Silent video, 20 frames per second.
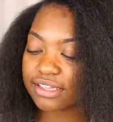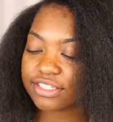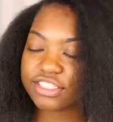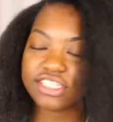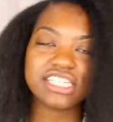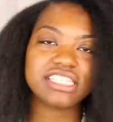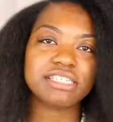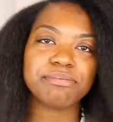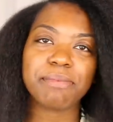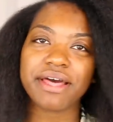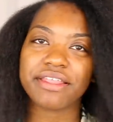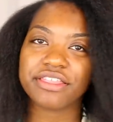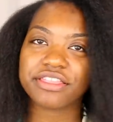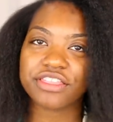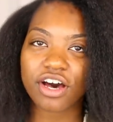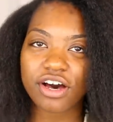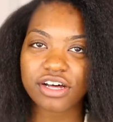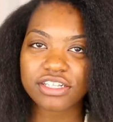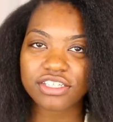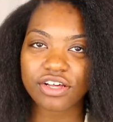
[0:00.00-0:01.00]
just my
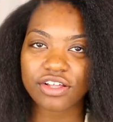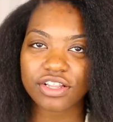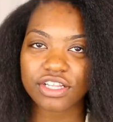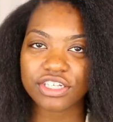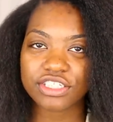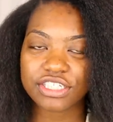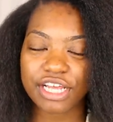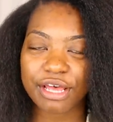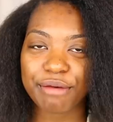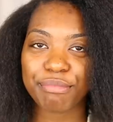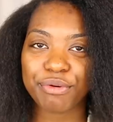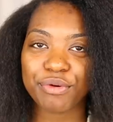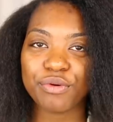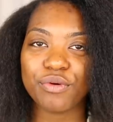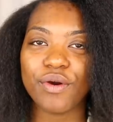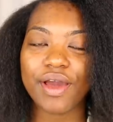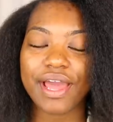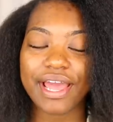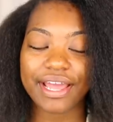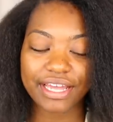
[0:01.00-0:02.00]
thoughts on the
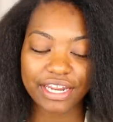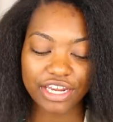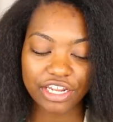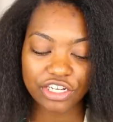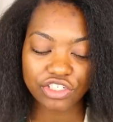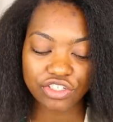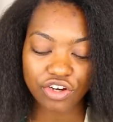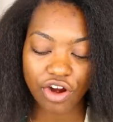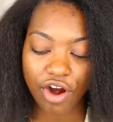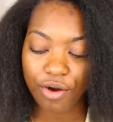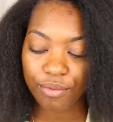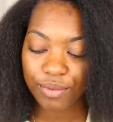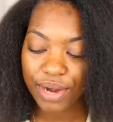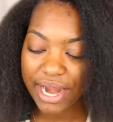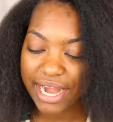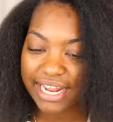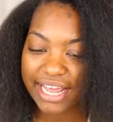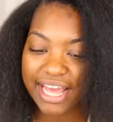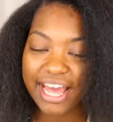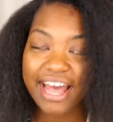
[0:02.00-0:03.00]
shampoo and conditioner
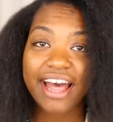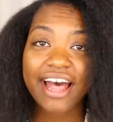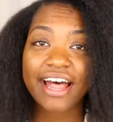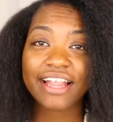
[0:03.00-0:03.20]
already.